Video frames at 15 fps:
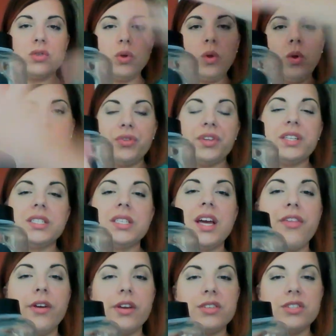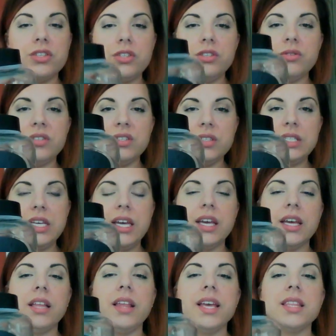the whole thing together because it's used to seeing
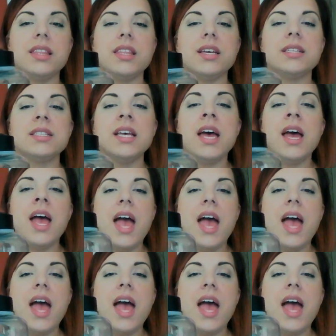it like this